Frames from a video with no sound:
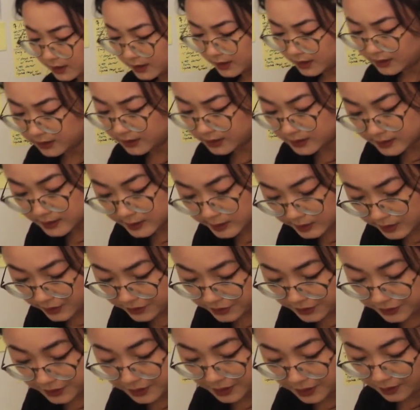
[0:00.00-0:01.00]
And then
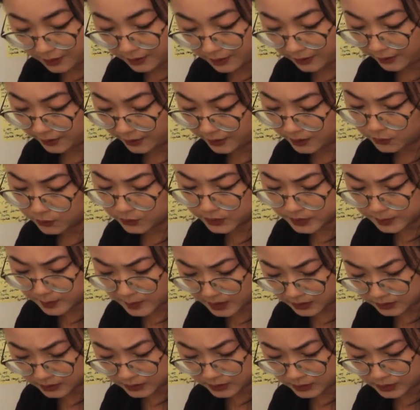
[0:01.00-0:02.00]
Cynthia, it was
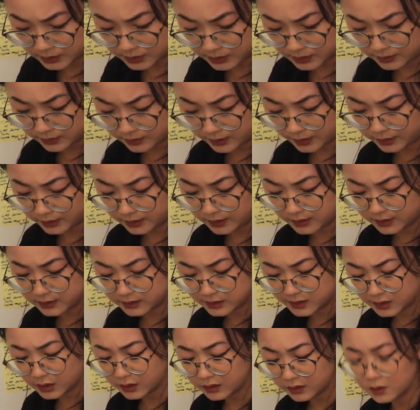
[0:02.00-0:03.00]
mentioned that
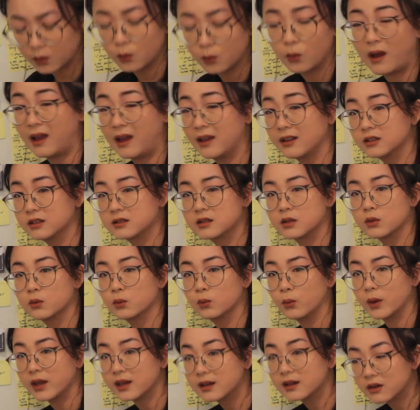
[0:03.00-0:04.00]
it took a while to
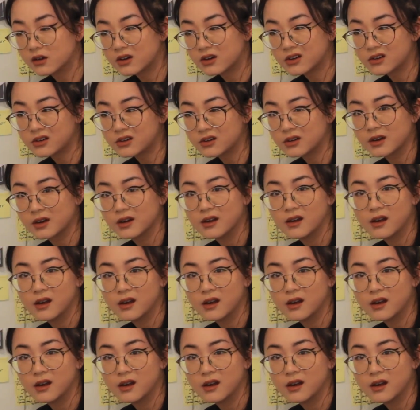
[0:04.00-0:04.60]
wake her,